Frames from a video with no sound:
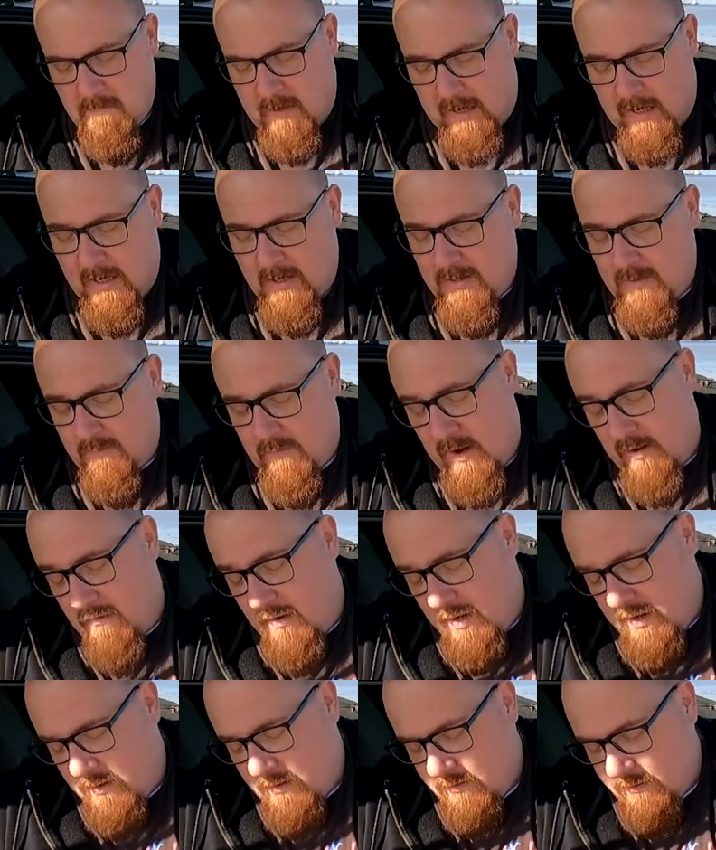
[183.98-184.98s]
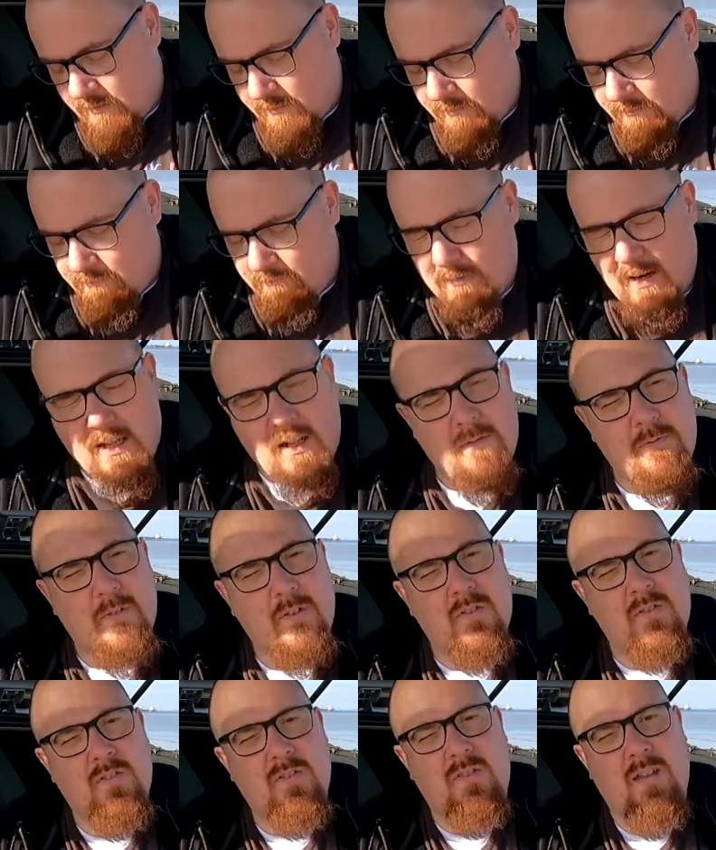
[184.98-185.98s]
and a very
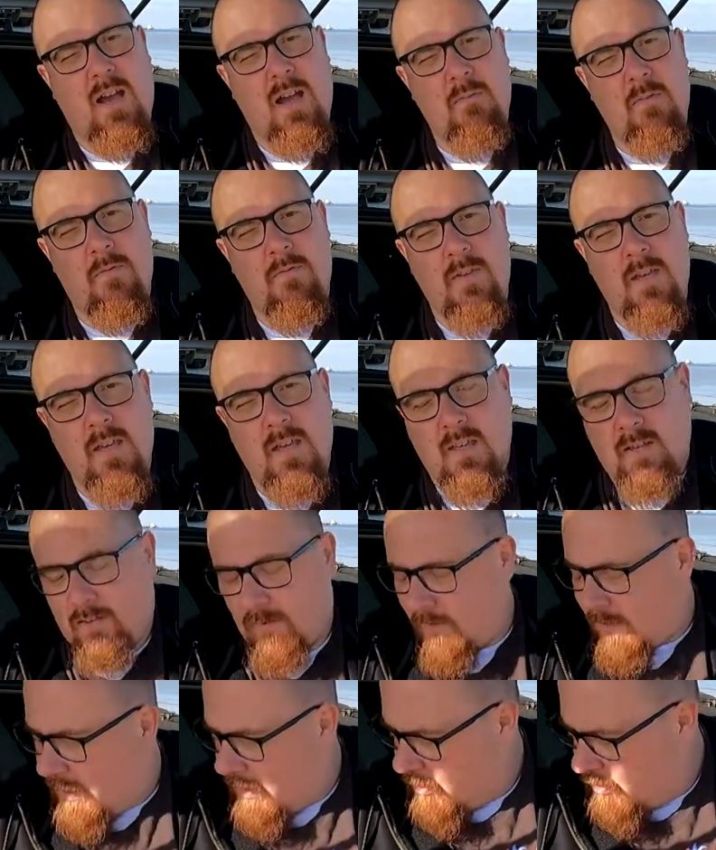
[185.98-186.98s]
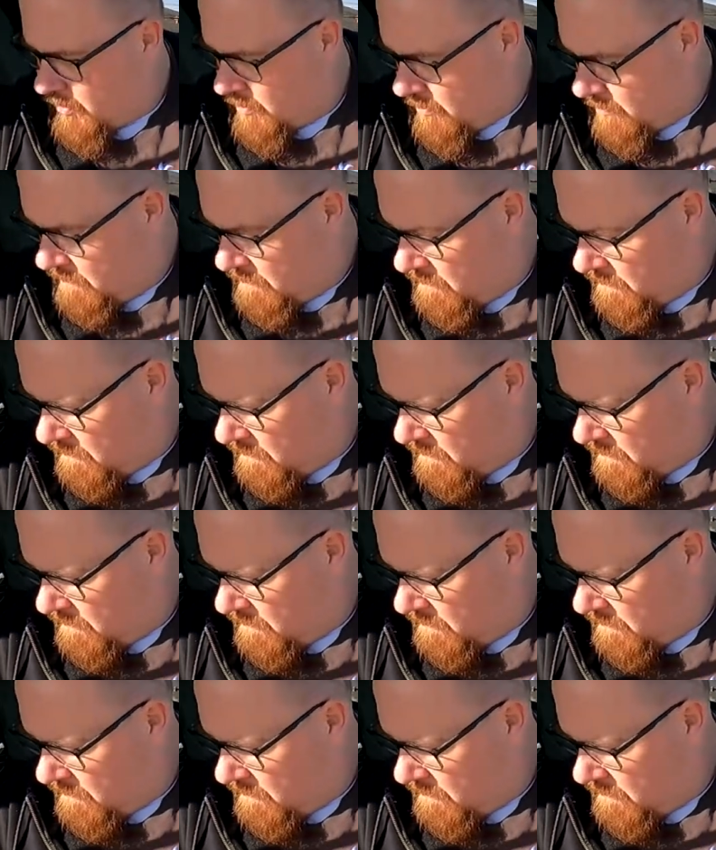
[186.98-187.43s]
relevant to time of year selection.